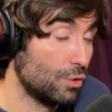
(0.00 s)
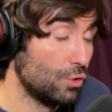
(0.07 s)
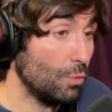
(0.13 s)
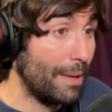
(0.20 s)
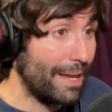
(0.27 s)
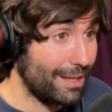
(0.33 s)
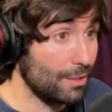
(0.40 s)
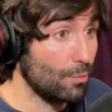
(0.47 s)
to
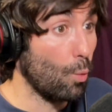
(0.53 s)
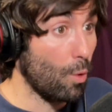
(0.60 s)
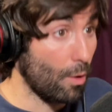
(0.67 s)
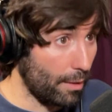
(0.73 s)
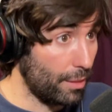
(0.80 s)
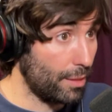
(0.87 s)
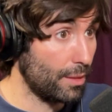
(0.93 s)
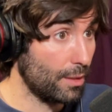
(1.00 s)
make it
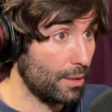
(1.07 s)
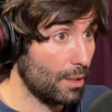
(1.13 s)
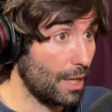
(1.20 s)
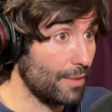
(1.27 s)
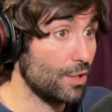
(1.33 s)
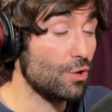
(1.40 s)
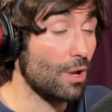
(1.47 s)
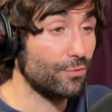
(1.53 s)
worth,
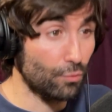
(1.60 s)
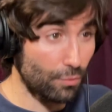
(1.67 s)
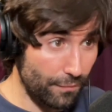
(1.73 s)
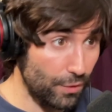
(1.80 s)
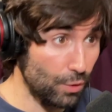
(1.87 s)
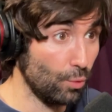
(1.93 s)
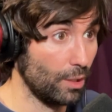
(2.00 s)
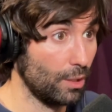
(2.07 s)
and then you have to
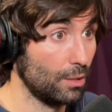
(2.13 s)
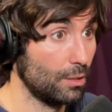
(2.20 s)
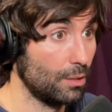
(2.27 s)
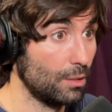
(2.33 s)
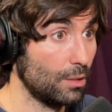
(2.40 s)
refuel,